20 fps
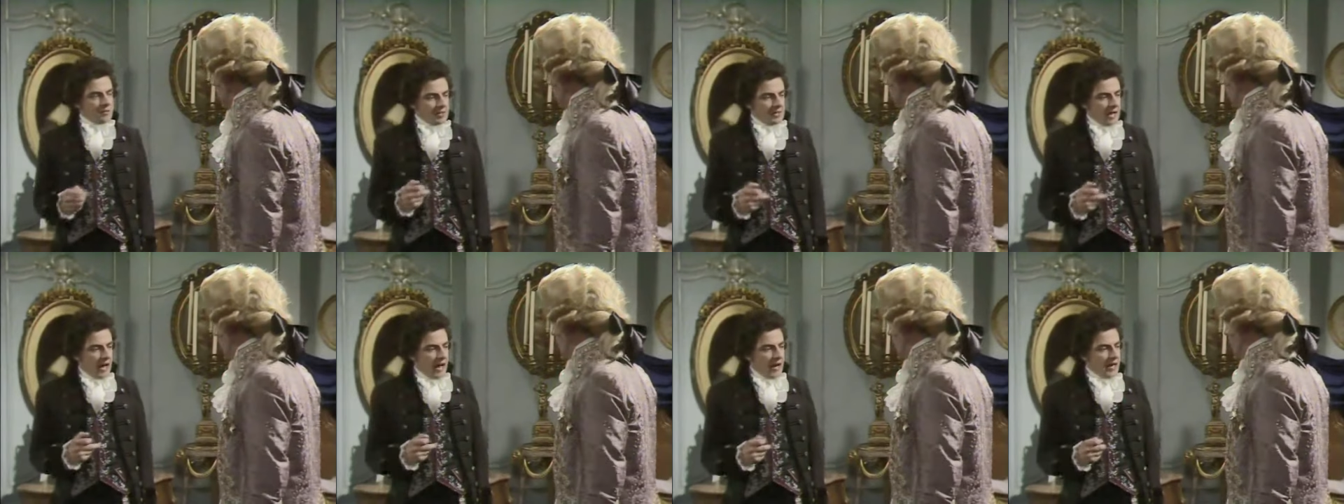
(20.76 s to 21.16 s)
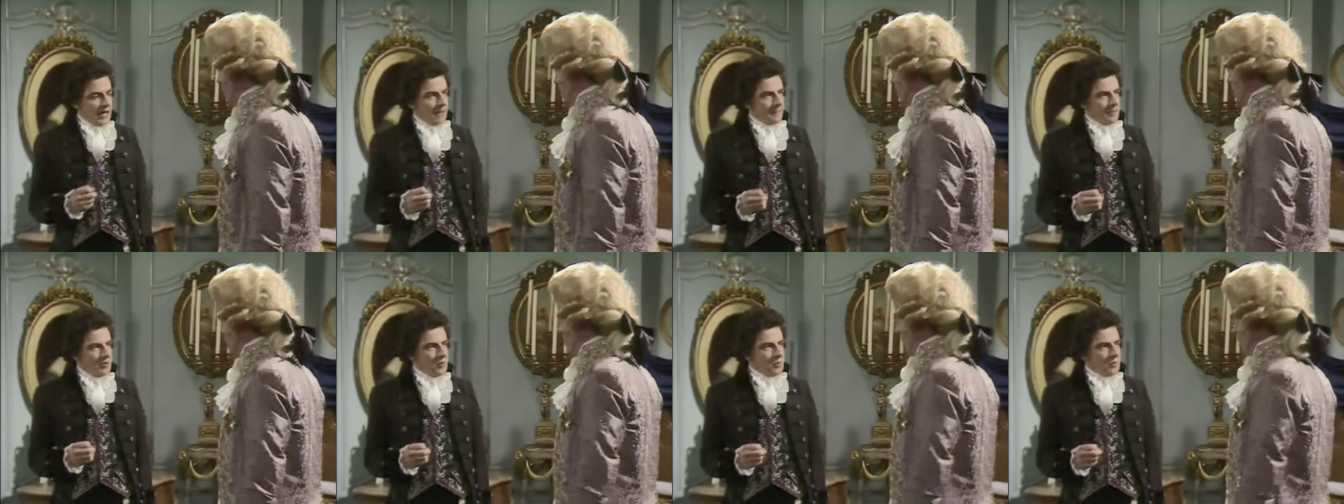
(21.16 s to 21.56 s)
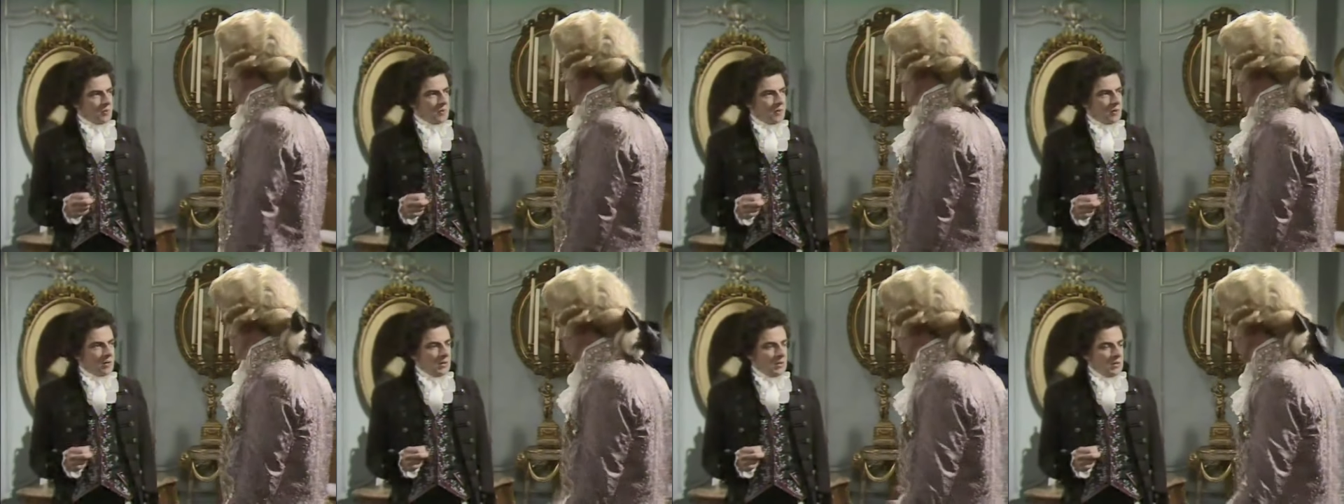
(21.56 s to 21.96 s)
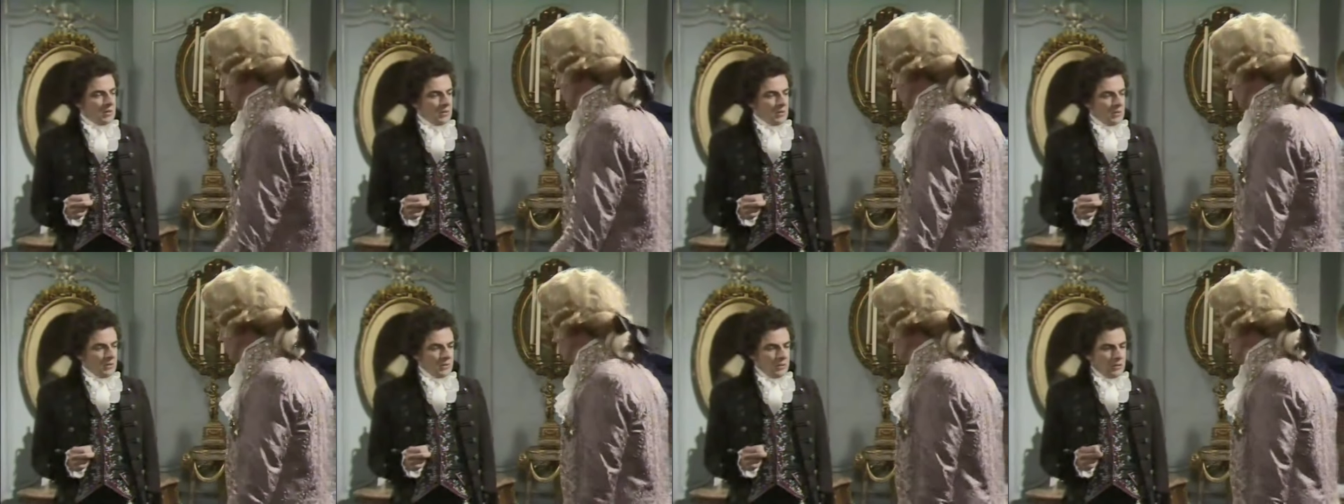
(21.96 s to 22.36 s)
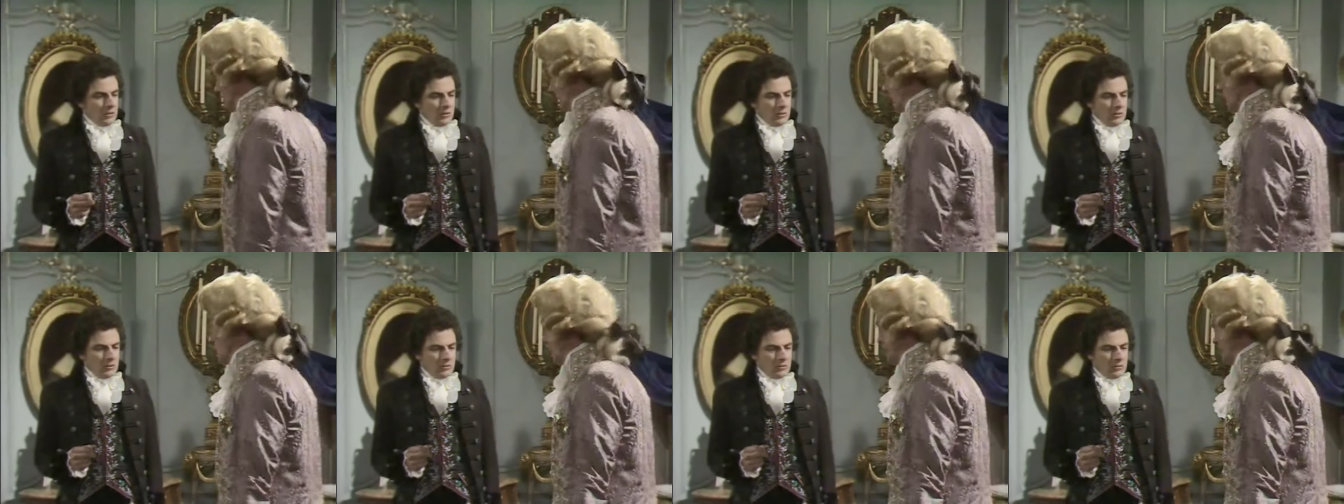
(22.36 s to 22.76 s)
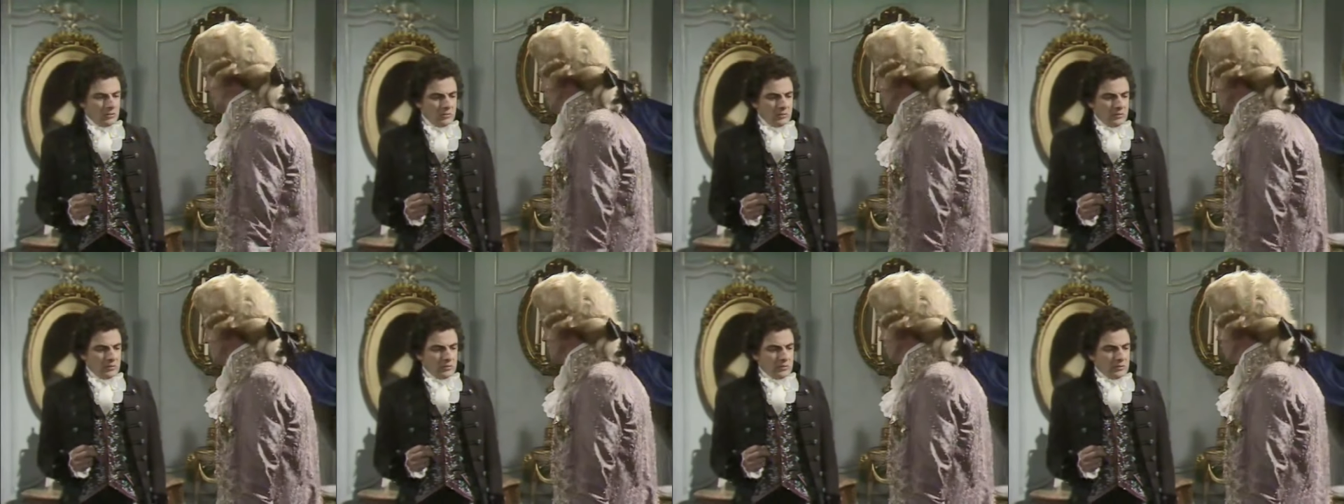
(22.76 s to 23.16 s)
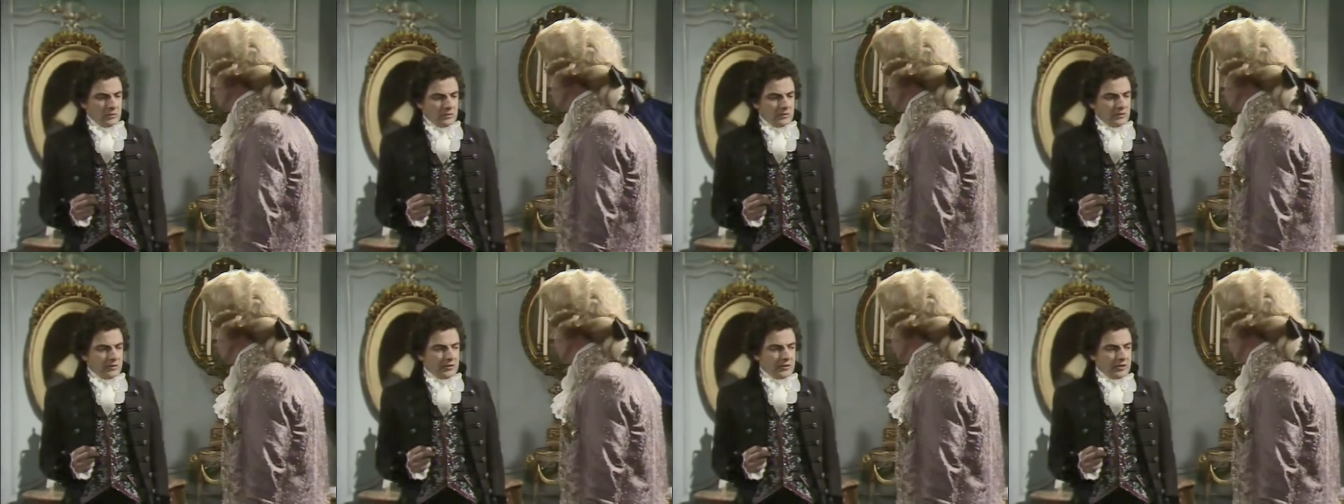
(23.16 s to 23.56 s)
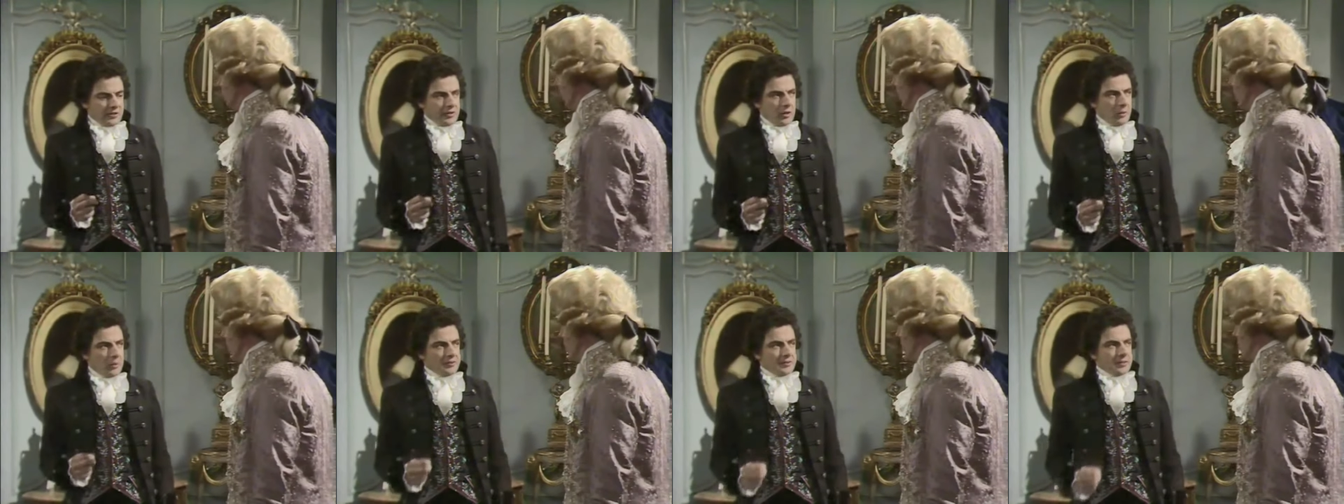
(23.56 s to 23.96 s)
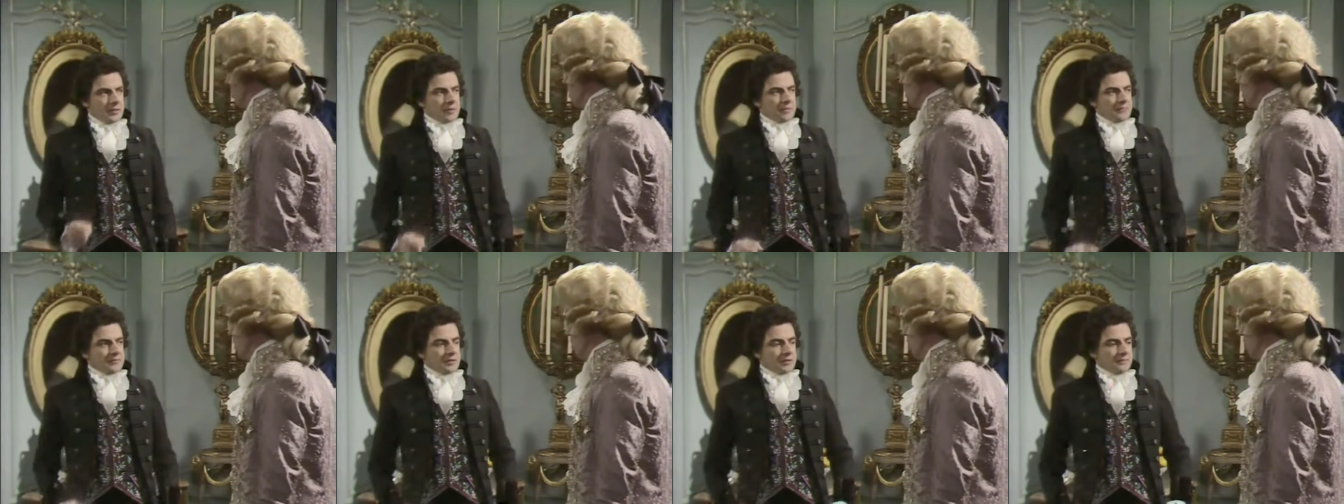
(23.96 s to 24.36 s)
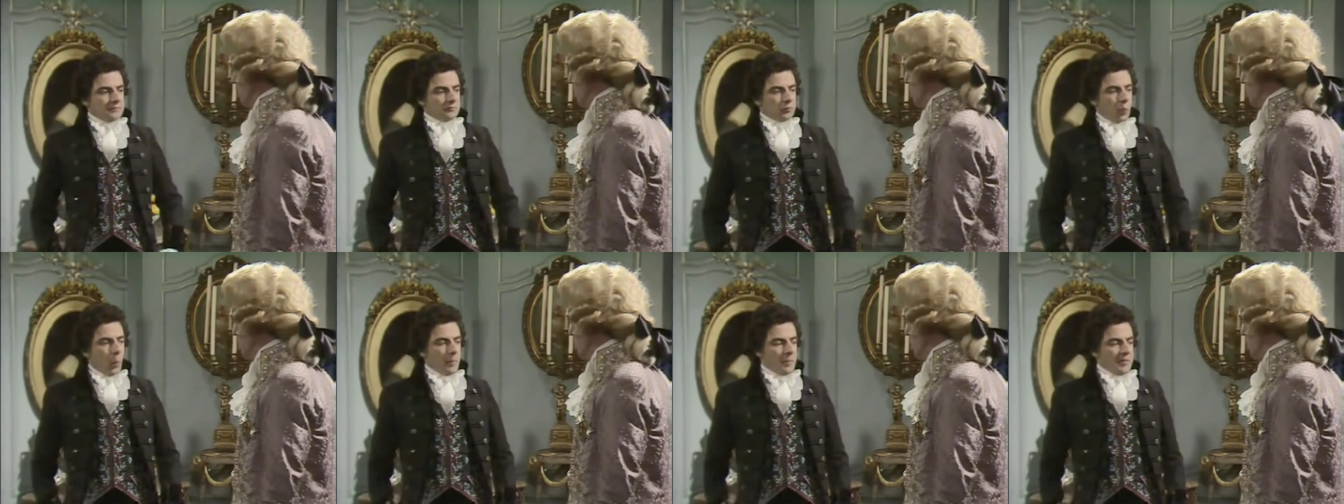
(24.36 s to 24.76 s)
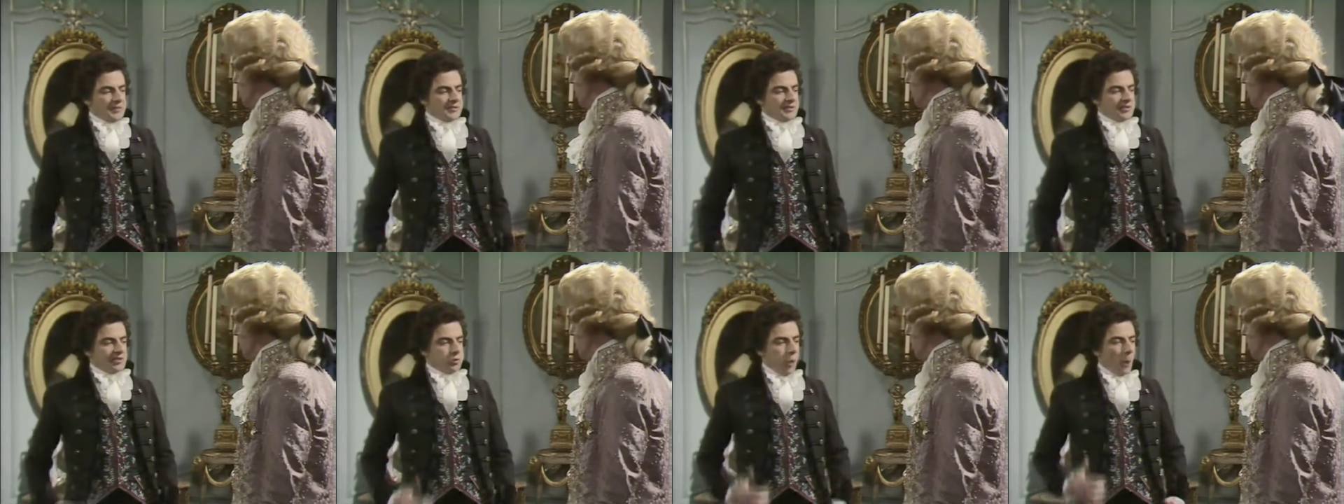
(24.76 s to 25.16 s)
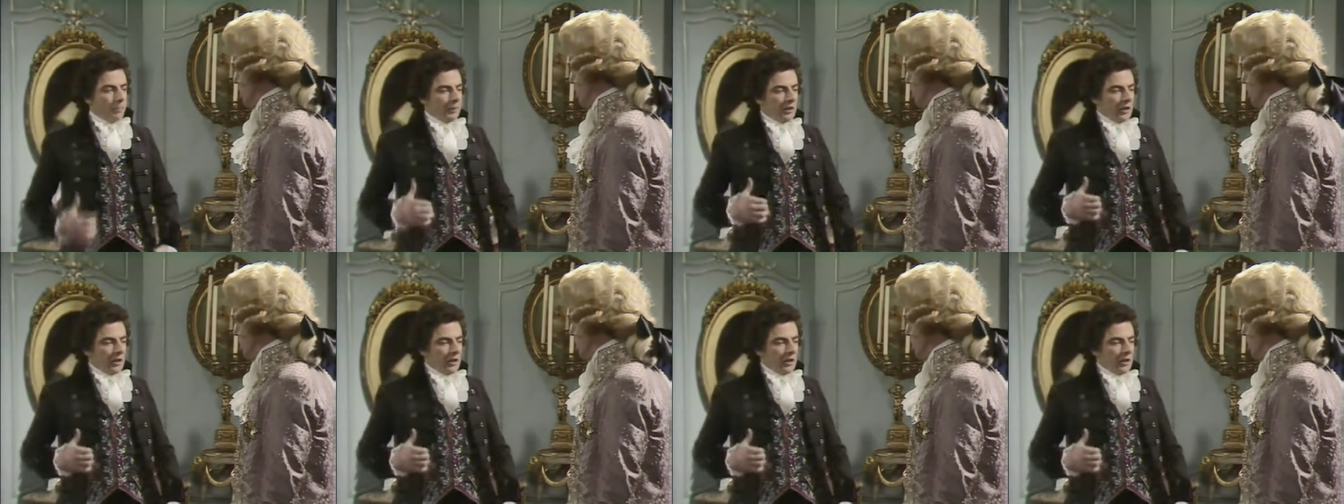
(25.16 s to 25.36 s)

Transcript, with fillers: that I am you. Yeah, well, any ideas? Uh, there's no alternative, sir. We must swap